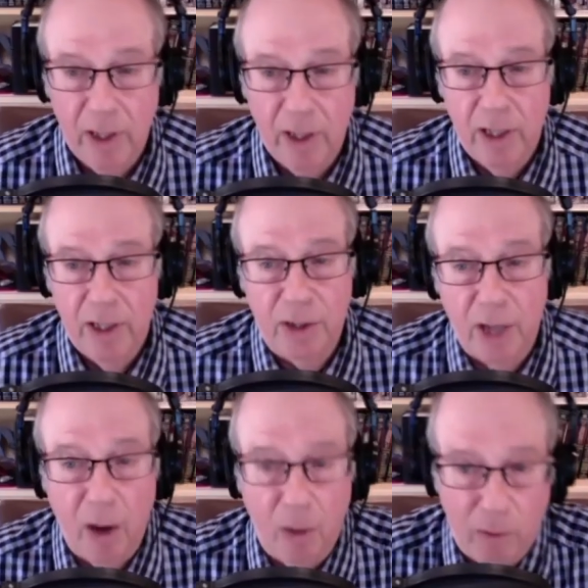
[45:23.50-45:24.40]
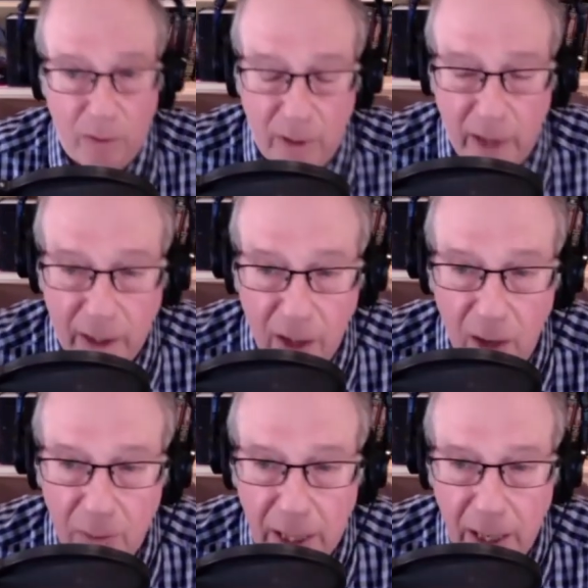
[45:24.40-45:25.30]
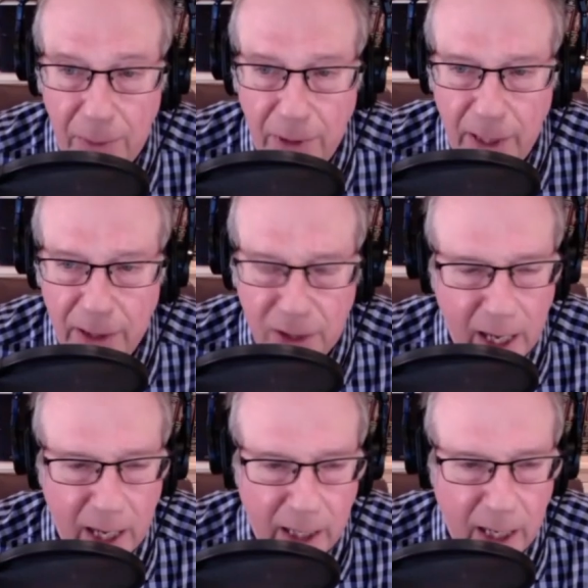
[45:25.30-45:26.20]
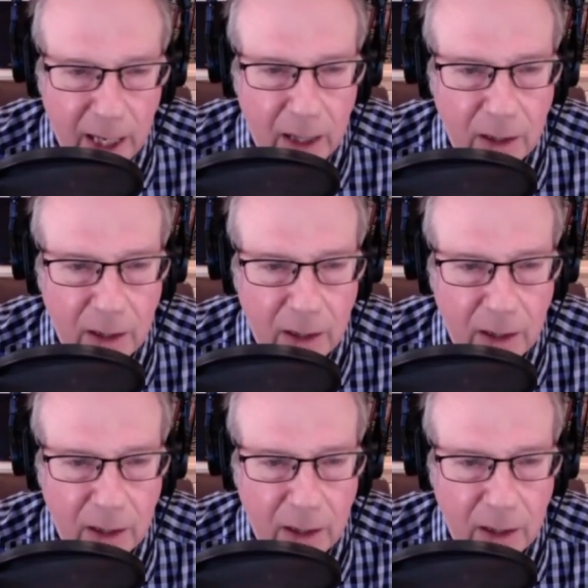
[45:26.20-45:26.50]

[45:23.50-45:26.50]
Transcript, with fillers: so they called me up and they said uh,